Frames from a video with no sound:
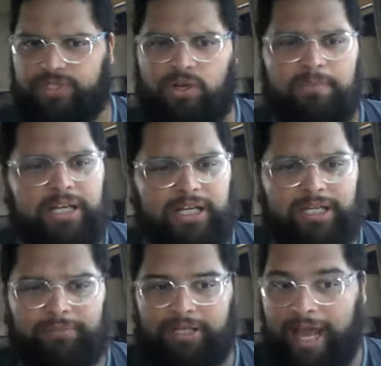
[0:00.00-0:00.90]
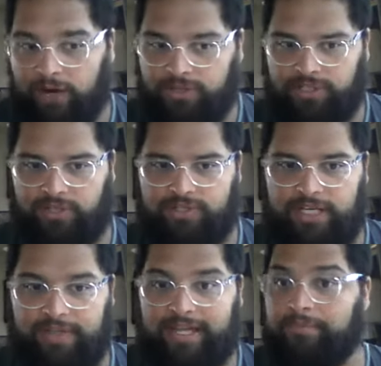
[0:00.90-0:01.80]
so many characters
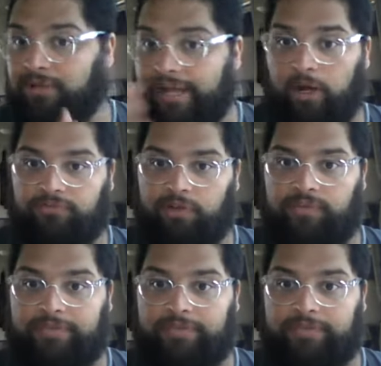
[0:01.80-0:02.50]
that they can play off of,